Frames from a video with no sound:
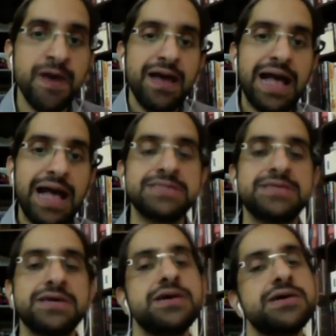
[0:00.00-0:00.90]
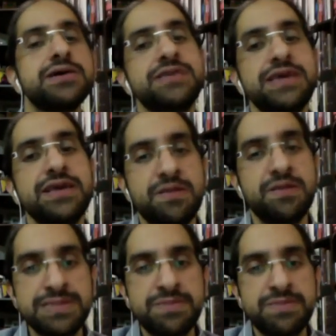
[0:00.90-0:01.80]
And the
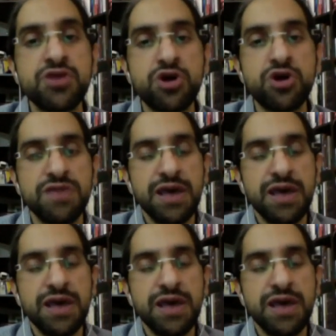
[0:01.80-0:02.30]
Muslim Brotherhood